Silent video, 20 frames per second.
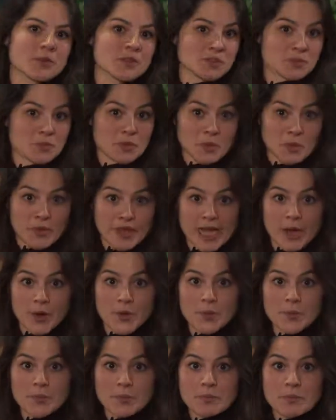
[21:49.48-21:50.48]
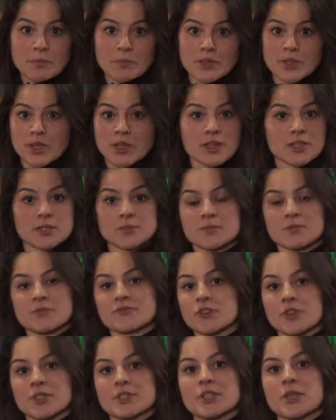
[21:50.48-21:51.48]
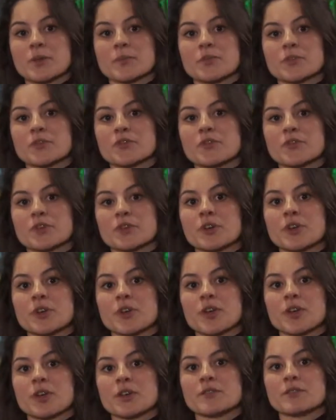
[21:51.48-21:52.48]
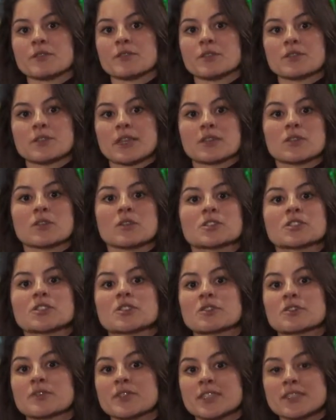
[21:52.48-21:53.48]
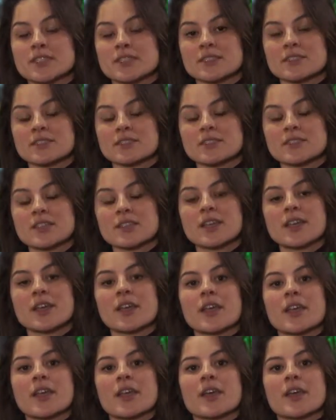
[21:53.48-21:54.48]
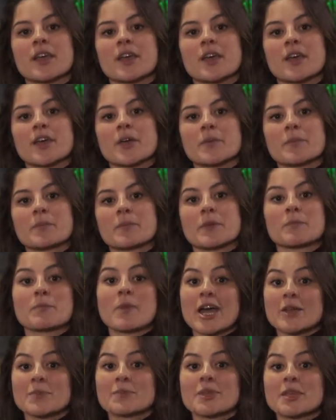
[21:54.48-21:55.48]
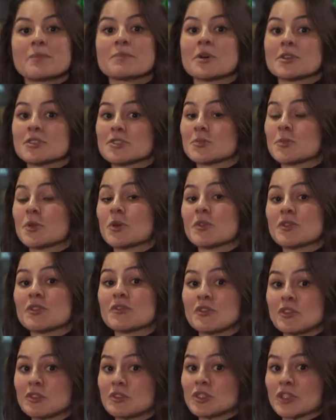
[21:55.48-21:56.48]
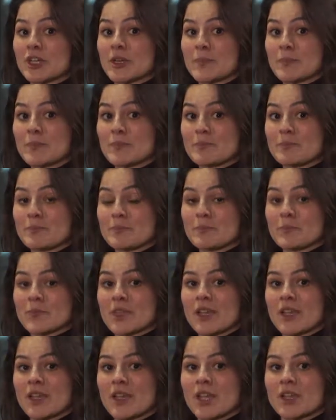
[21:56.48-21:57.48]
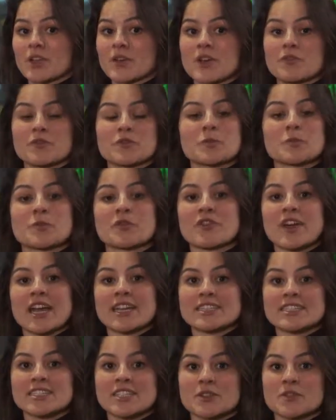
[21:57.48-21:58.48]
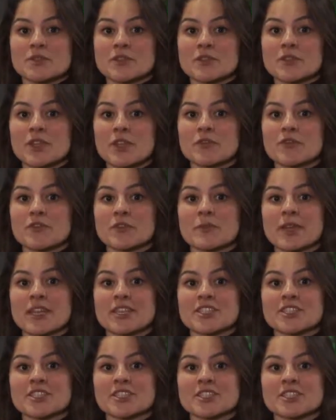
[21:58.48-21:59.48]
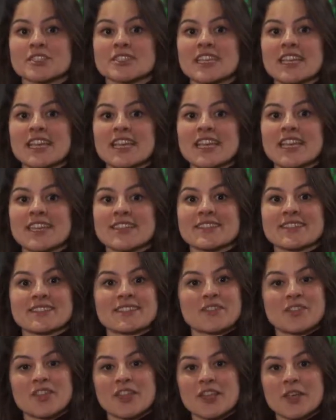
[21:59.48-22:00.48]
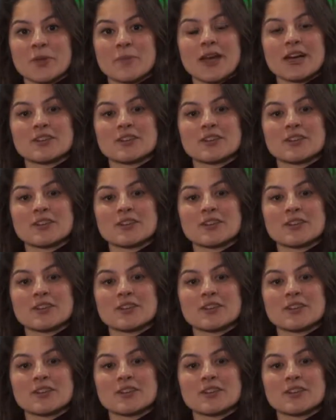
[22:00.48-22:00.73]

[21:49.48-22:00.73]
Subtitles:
be possible now, because, for example, for technological reasons, but might be possible in the future. And you have to provide this information and think